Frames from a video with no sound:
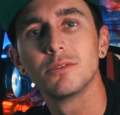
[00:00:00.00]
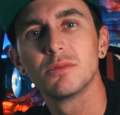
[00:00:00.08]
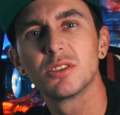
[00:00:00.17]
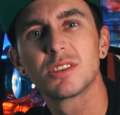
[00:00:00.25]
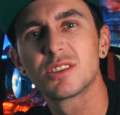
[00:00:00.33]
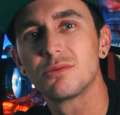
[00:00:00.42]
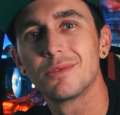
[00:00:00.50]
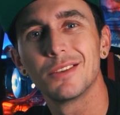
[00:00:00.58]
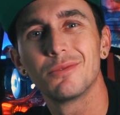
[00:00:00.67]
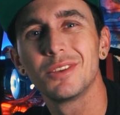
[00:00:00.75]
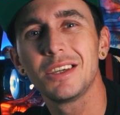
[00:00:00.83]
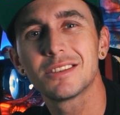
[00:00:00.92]
just the
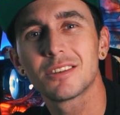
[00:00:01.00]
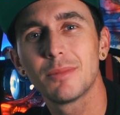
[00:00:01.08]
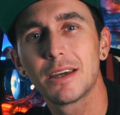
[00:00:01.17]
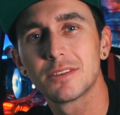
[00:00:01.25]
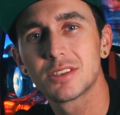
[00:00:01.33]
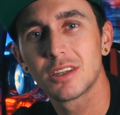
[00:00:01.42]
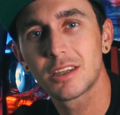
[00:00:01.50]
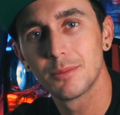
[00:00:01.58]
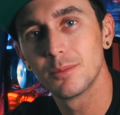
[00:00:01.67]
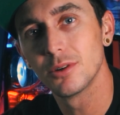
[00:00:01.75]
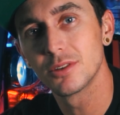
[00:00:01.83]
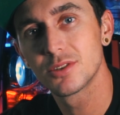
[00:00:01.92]
least amount of stick
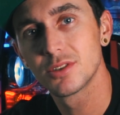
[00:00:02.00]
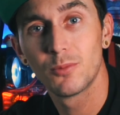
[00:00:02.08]
inputs.